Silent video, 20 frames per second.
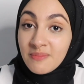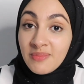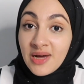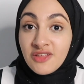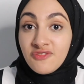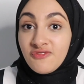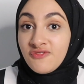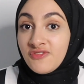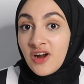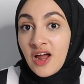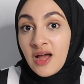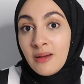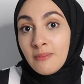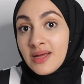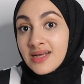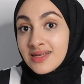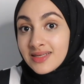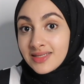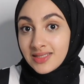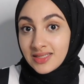but from
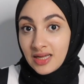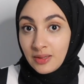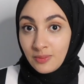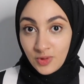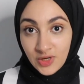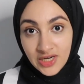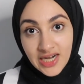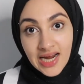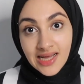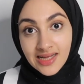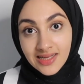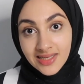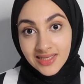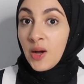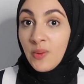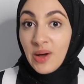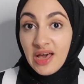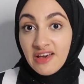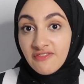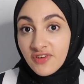somewhere else.
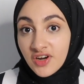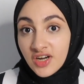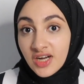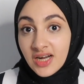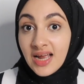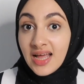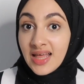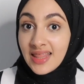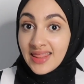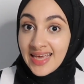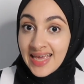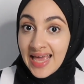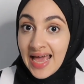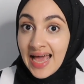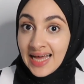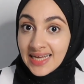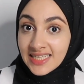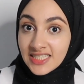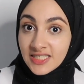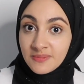However, they
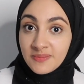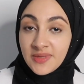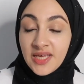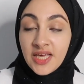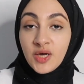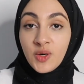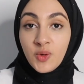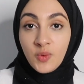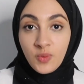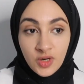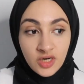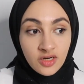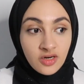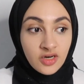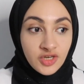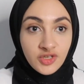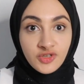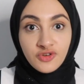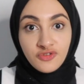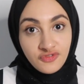asked me, where
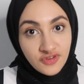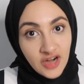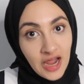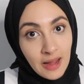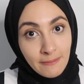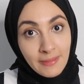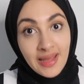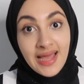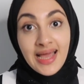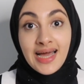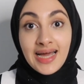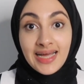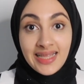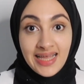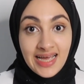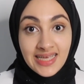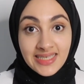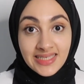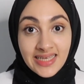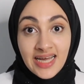are you from? And
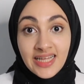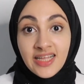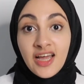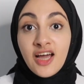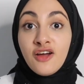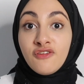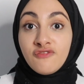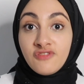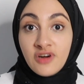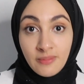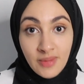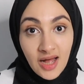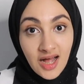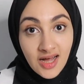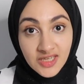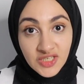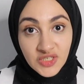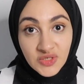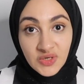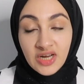I said, from
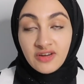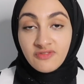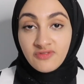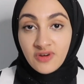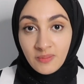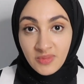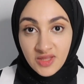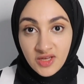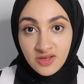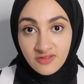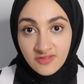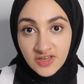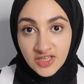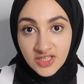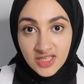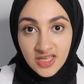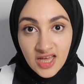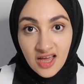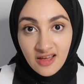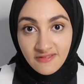Austria, from the
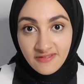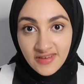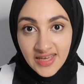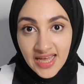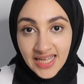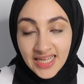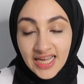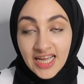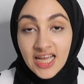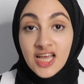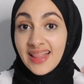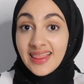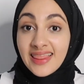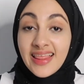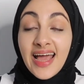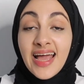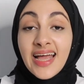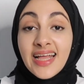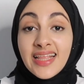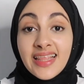University of Vienna. And
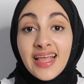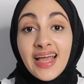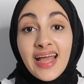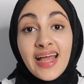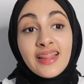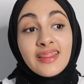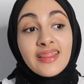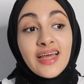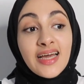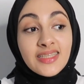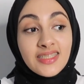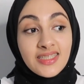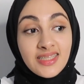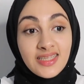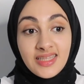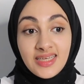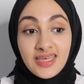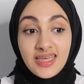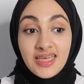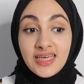that's
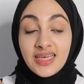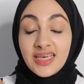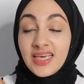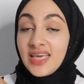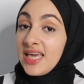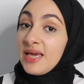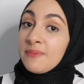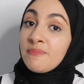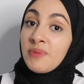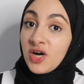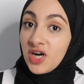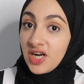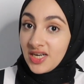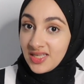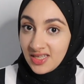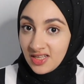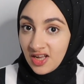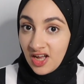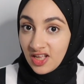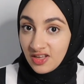the key part
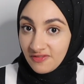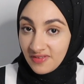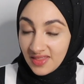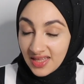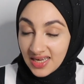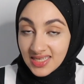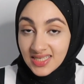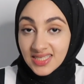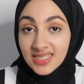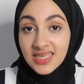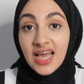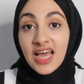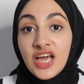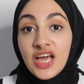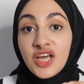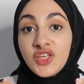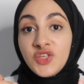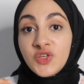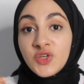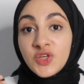in all of this,
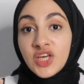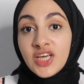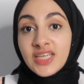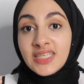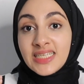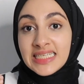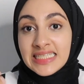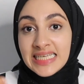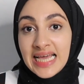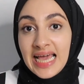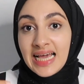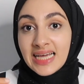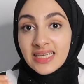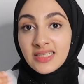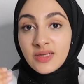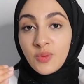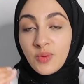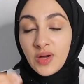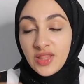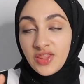you could
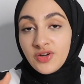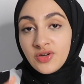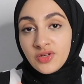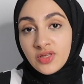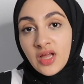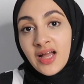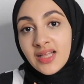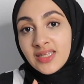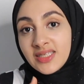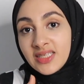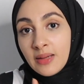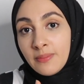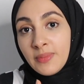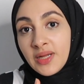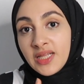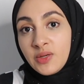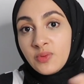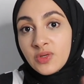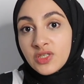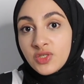detect whether or not
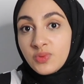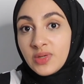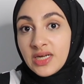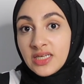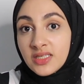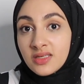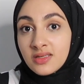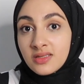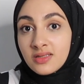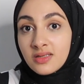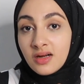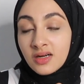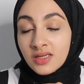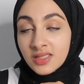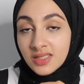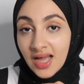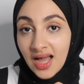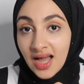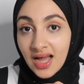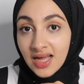somebody was racist or
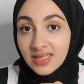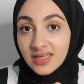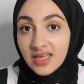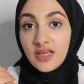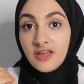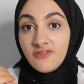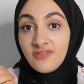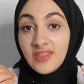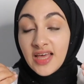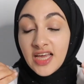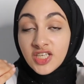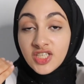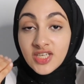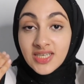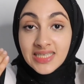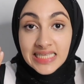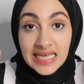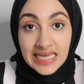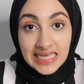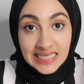not if they
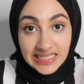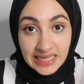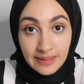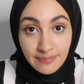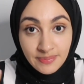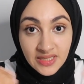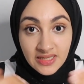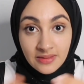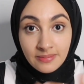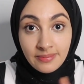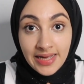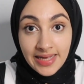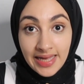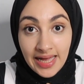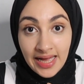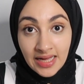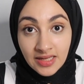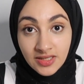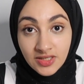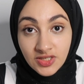just accepted my
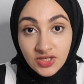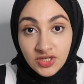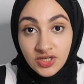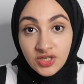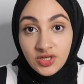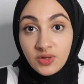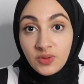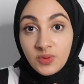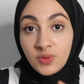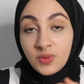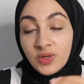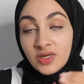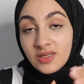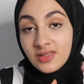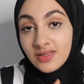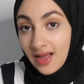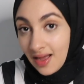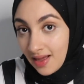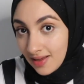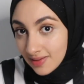answer or
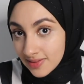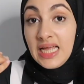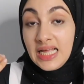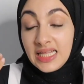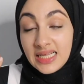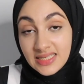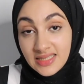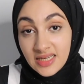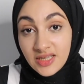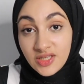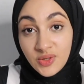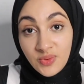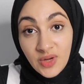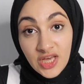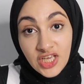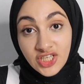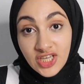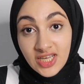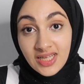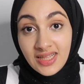not. In a
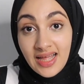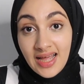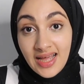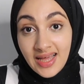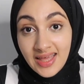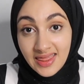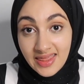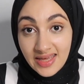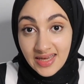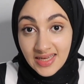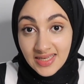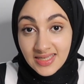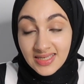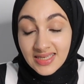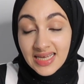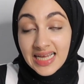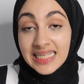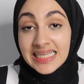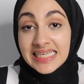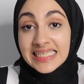situation like this,
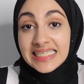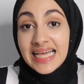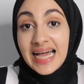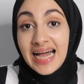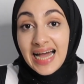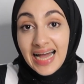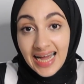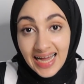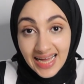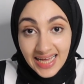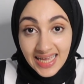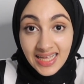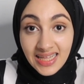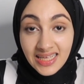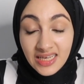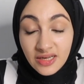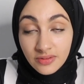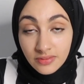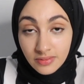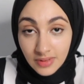it is
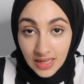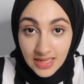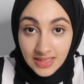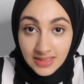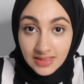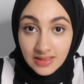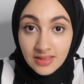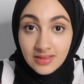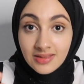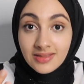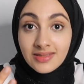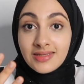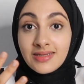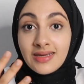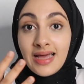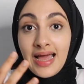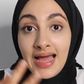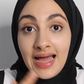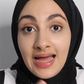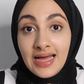highly racist
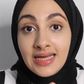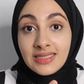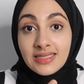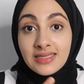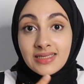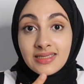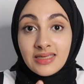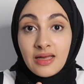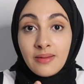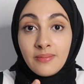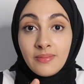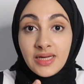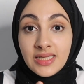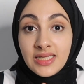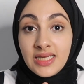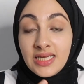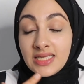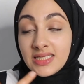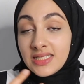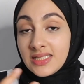to ask
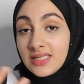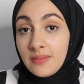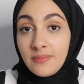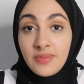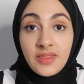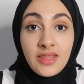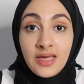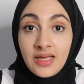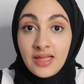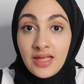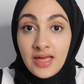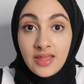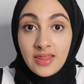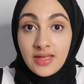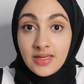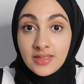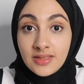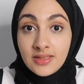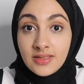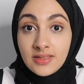somebody something like
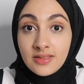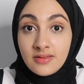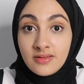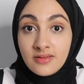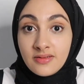this.